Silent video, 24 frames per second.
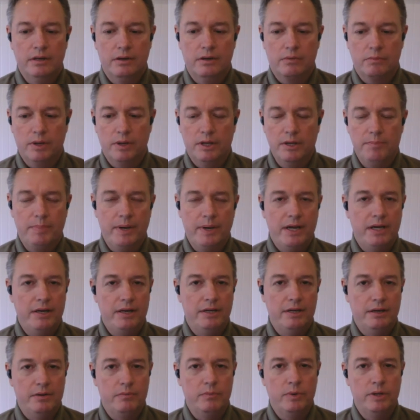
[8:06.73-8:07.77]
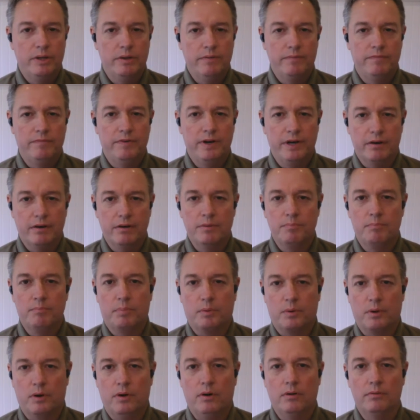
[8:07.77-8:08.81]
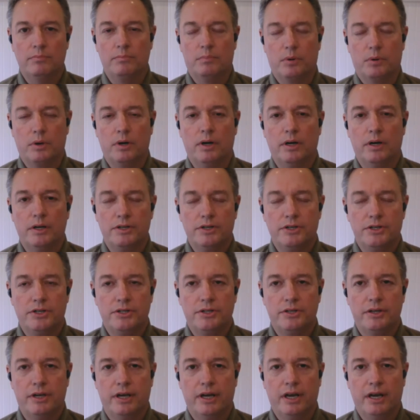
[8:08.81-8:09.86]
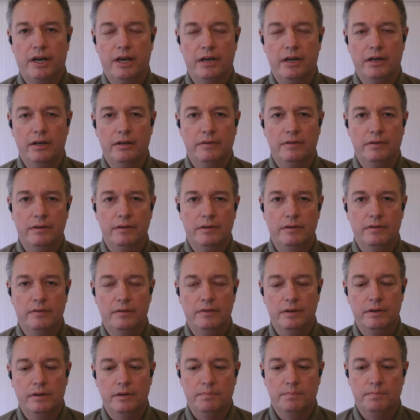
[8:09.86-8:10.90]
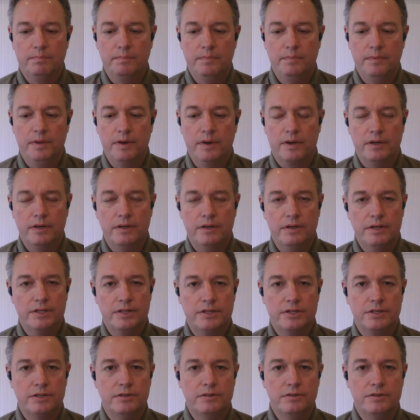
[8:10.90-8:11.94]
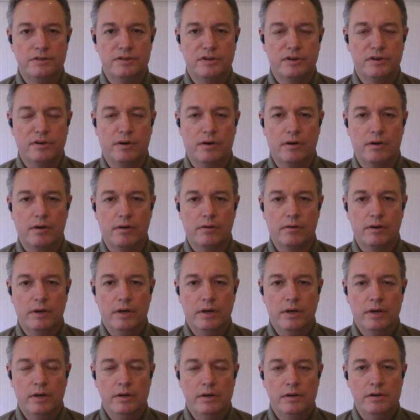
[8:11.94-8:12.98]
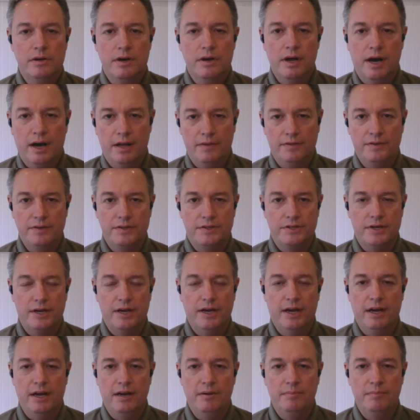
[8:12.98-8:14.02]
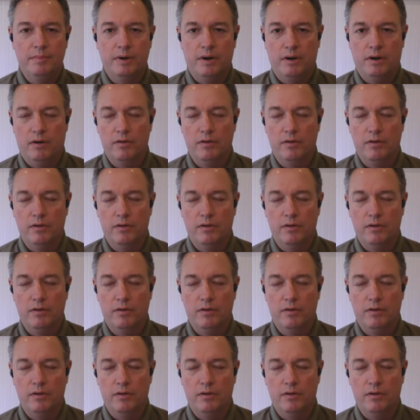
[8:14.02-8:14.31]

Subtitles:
you're really painting with a very broad brush, and the conditions are not the same.